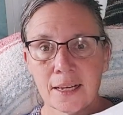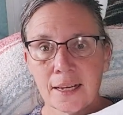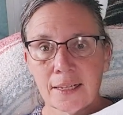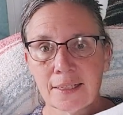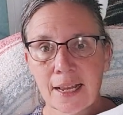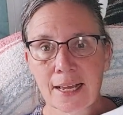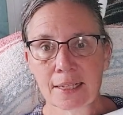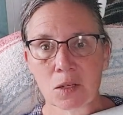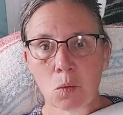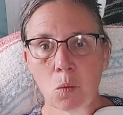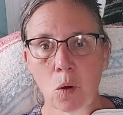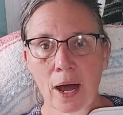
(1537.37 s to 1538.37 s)
It takes a
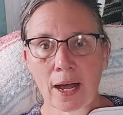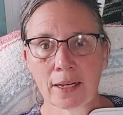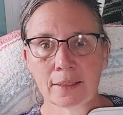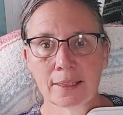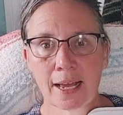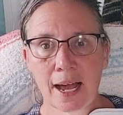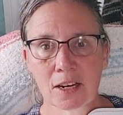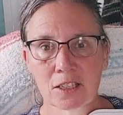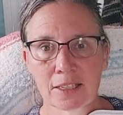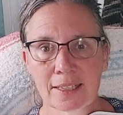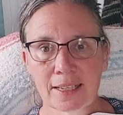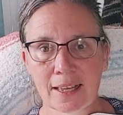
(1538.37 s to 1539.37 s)
while to
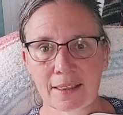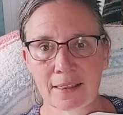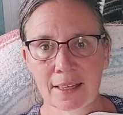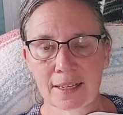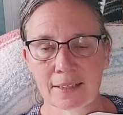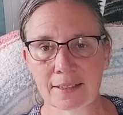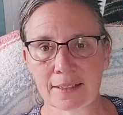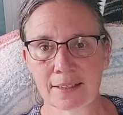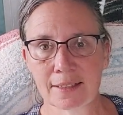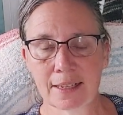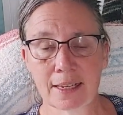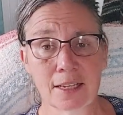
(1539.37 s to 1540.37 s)
actually get things to
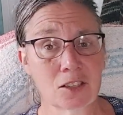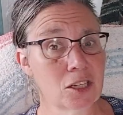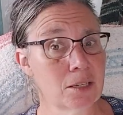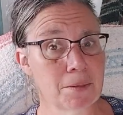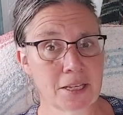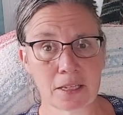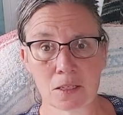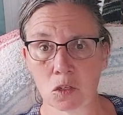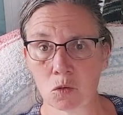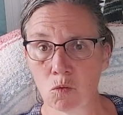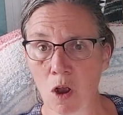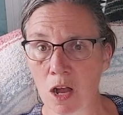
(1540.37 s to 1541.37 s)
see, and just because
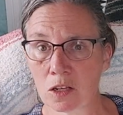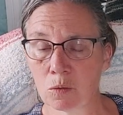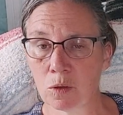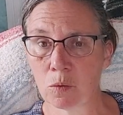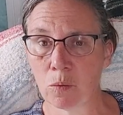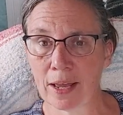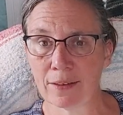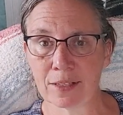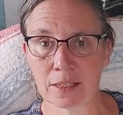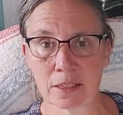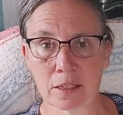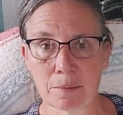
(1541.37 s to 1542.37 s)
it's rocks with waves
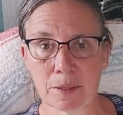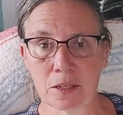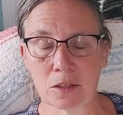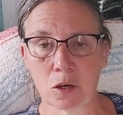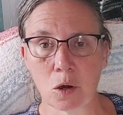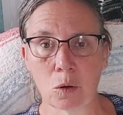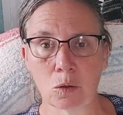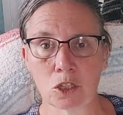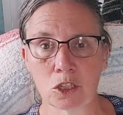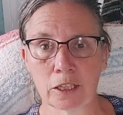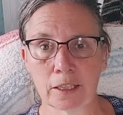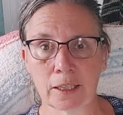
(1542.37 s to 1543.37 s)
and a little bit of the
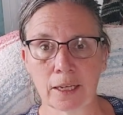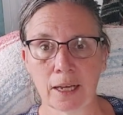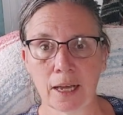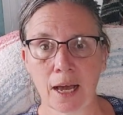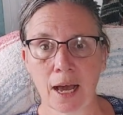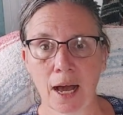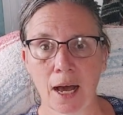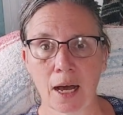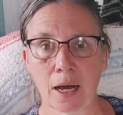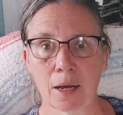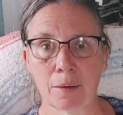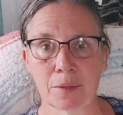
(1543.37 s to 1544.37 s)
ocean,
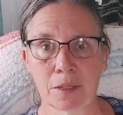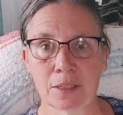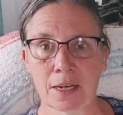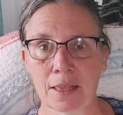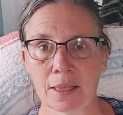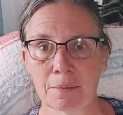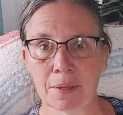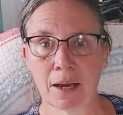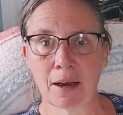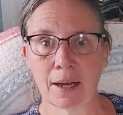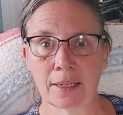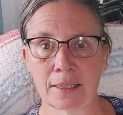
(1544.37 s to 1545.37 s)
there's nothing
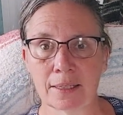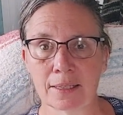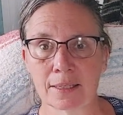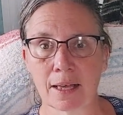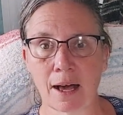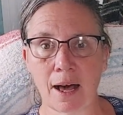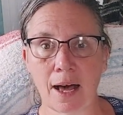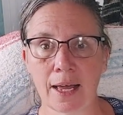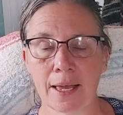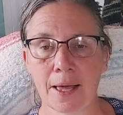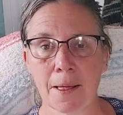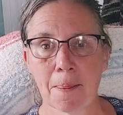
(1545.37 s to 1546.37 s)
behind in the sky.
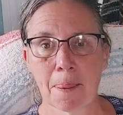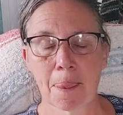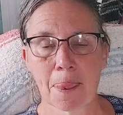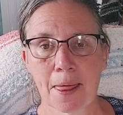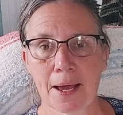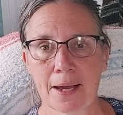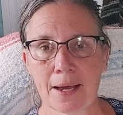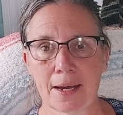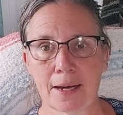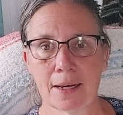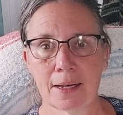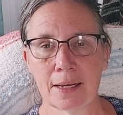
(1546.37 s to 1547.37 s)

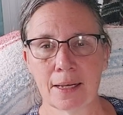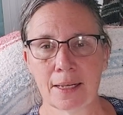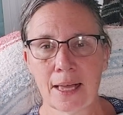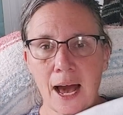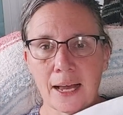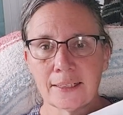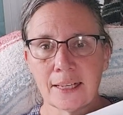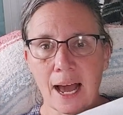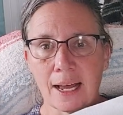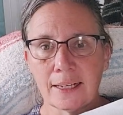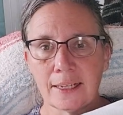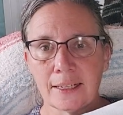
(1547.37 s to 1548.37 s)

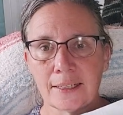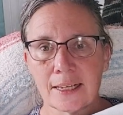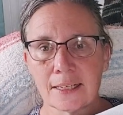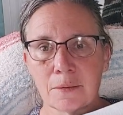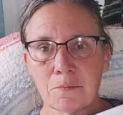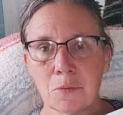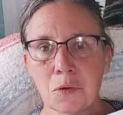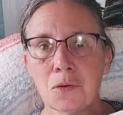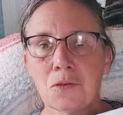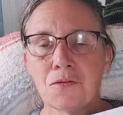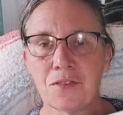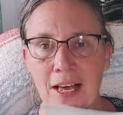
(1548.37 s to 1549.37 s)
It doesn't
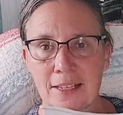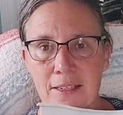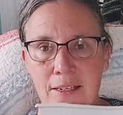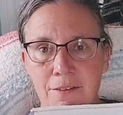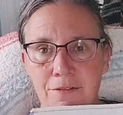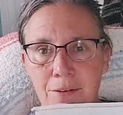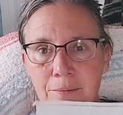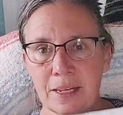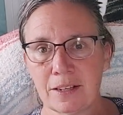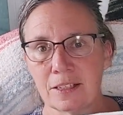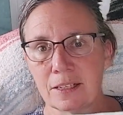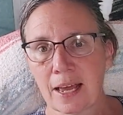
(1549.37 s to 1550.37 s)
move fast enough for
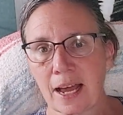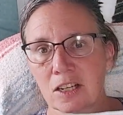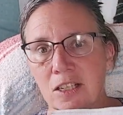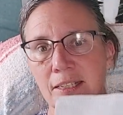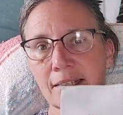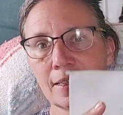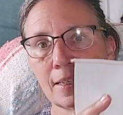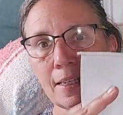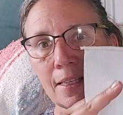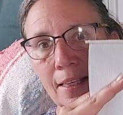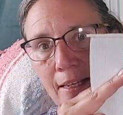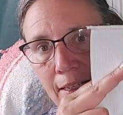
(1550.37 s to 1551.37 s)
me to actually see
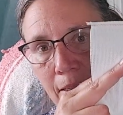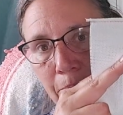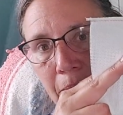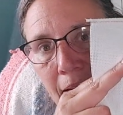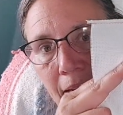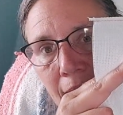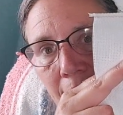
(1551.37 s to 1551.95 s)
things, but it